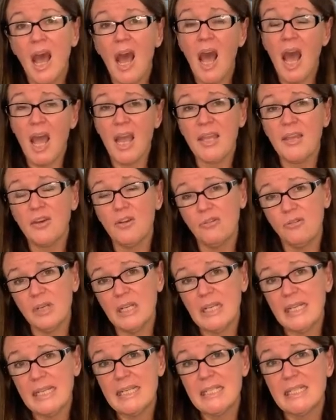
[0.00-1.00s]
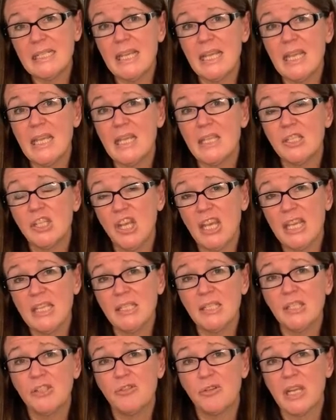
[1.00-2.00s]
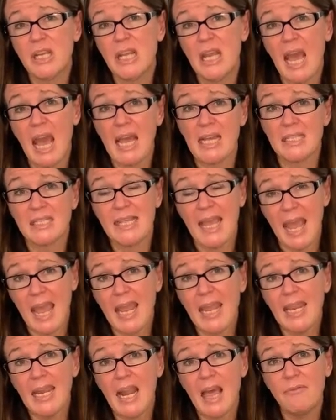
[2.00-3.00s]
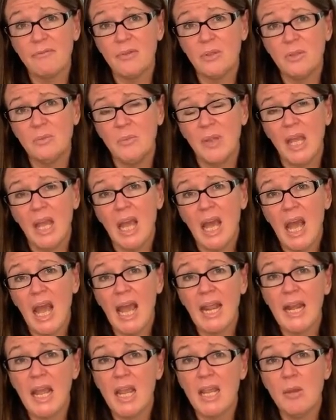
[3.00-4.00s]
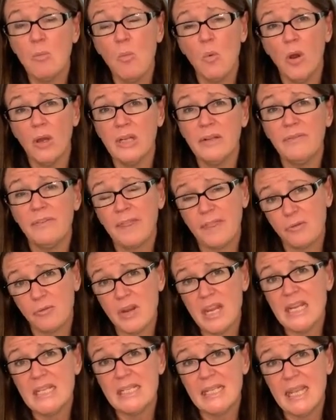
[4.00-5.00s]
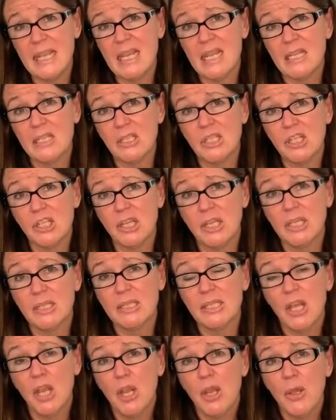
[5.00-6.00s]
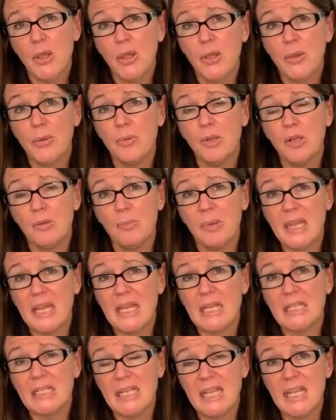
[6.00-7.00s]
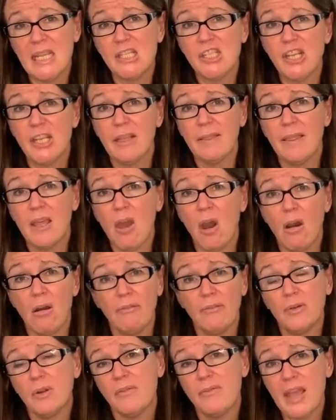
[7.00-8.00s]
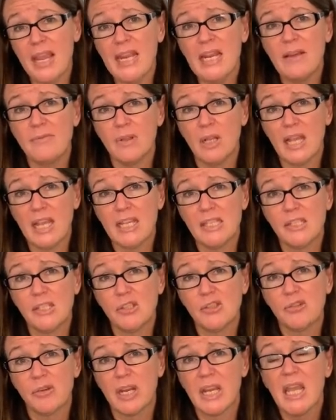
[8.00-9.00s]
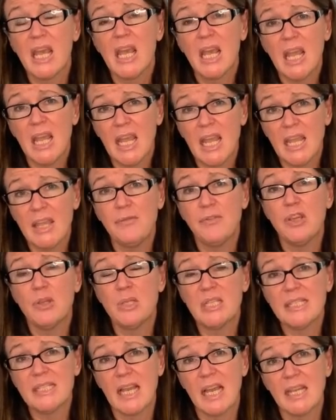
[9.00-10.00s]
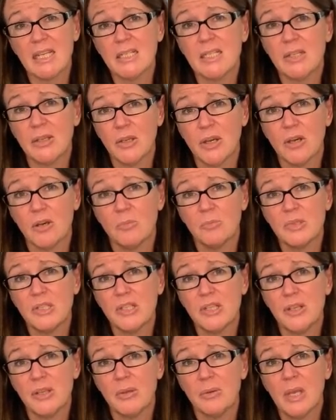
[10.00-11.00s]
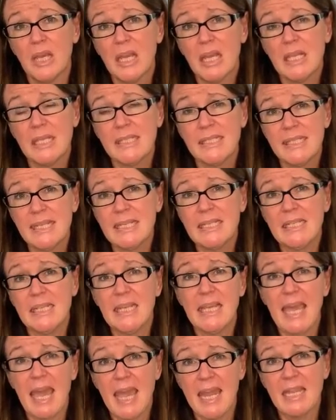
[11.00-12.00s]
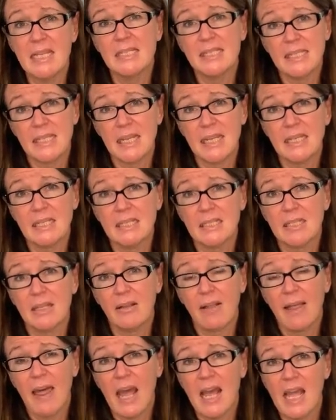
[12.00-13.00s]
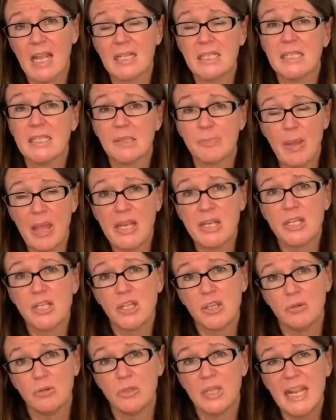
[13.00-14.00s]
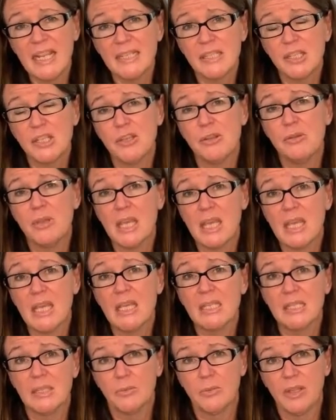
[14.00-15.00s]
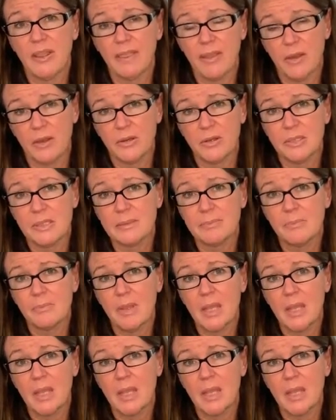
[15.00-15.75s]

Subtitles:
I currently teach history at A level and I am one of 3 teachers who will be teaching the offer of A-level history if you decide to come to CTK6 and spend your next 2 years with us.